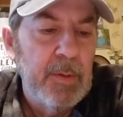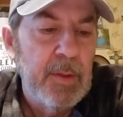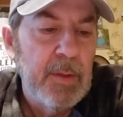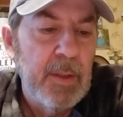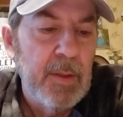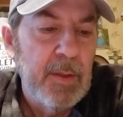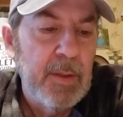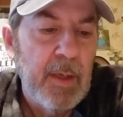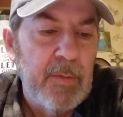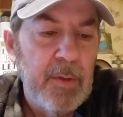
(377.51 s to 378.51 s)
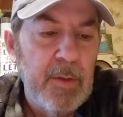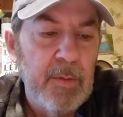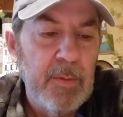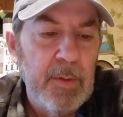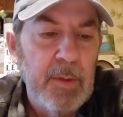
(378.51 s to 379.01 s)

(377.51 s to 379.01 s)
this this afternoon.